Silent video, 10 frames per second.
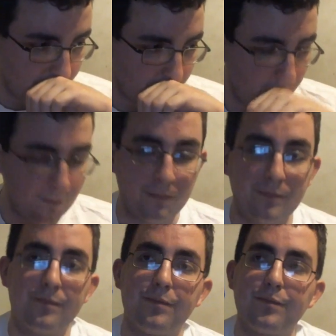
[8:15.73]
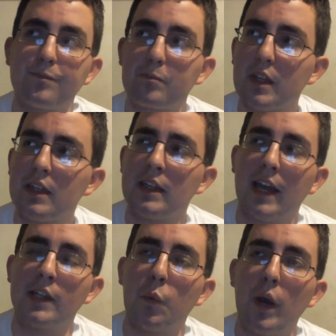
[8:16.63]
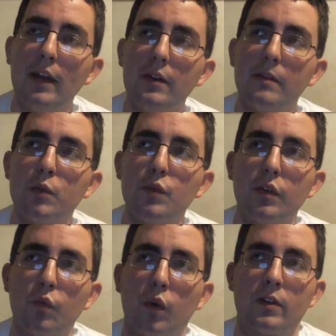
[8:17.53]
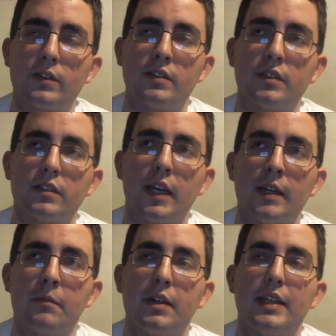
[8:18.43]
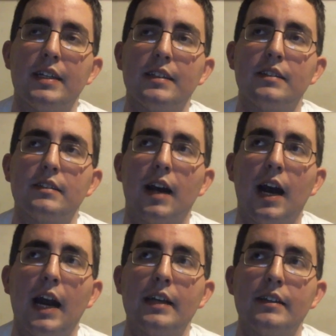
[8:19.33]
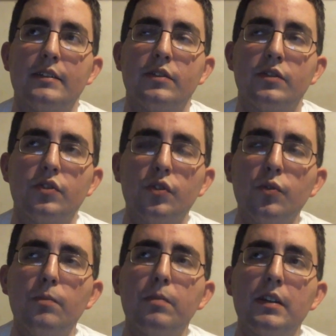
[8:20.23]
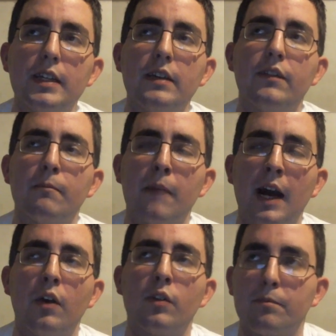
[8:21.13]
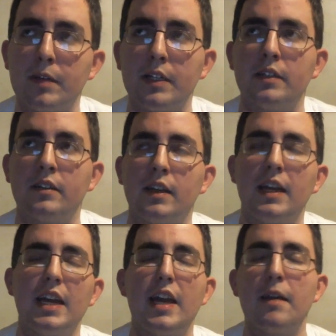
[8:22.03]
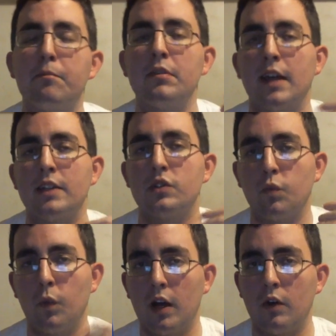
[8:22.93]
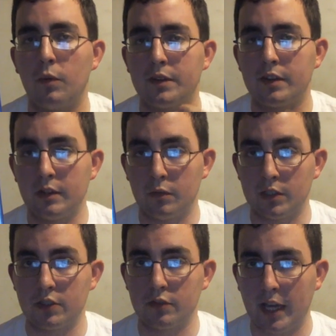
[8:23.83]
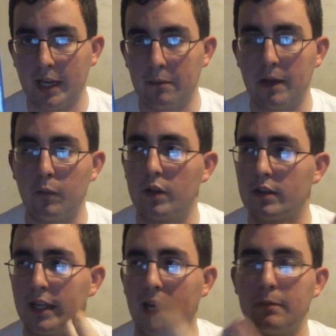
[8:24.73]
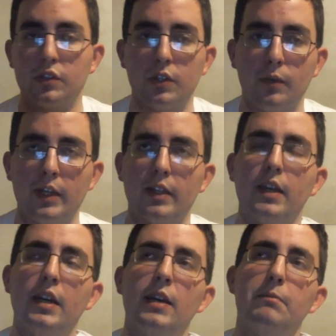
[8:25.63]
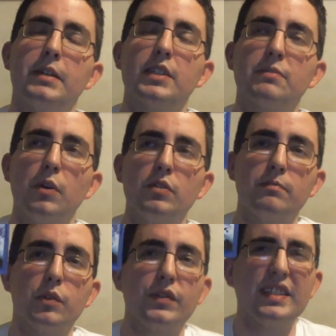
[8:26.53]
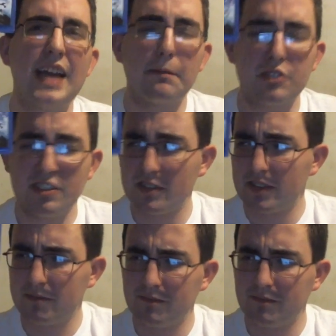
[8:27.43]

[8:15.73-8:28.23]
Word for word: Mm. And the way the movie works in this game is, I do believe, in my own opinion, it blends well with the original game and what the game is doing, because most movie adaptations,